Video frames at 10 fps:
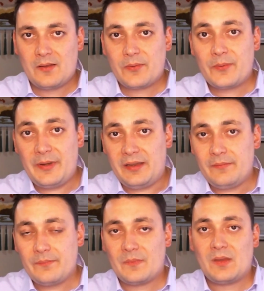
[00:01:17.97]
3,
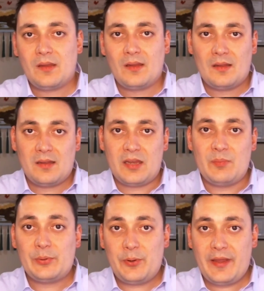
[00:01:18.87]

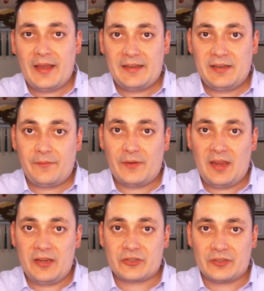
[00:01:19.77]
employee
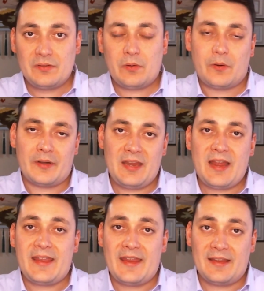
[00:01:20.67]
identification or
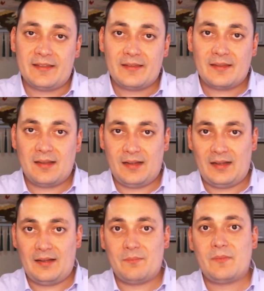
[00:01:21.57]
EIN
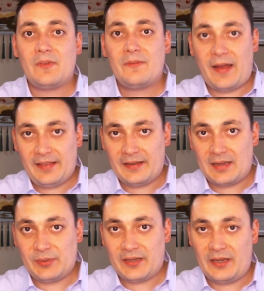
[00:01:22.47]
filing
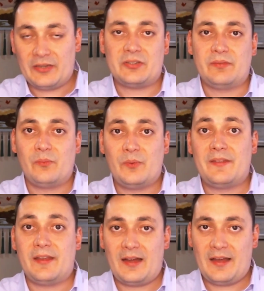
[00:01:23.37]
application
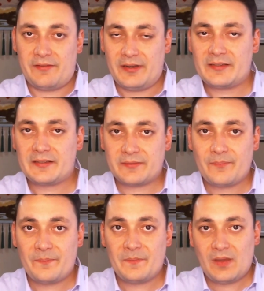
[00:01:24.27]
with the IRS.
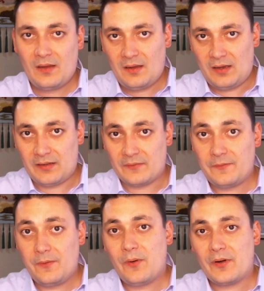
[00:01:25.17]
And then
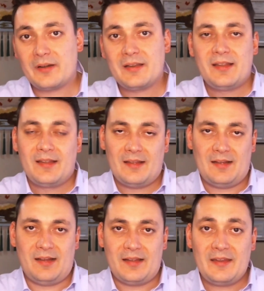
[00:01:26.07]
4,
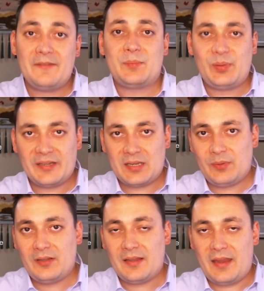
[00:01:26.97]
if
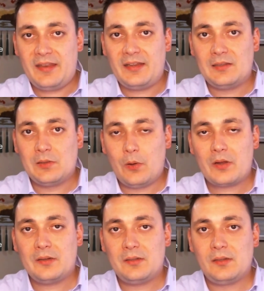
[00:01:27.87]
applicable, any
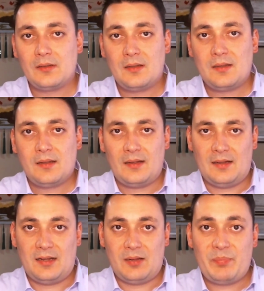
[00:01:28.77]
local
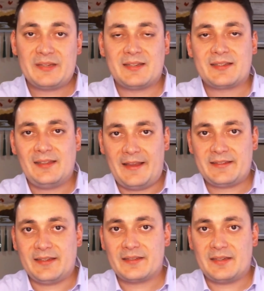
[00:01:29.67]
business
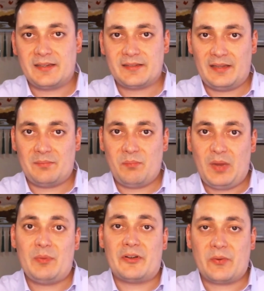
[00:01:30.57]
licensing that may
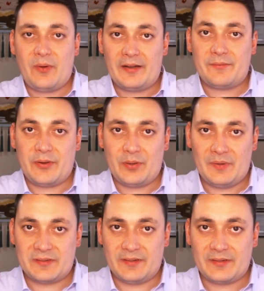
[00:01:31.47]
be required for your
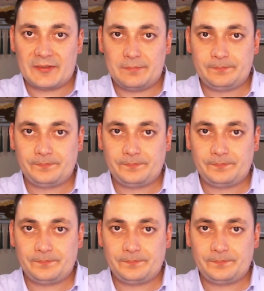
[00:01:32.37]
business.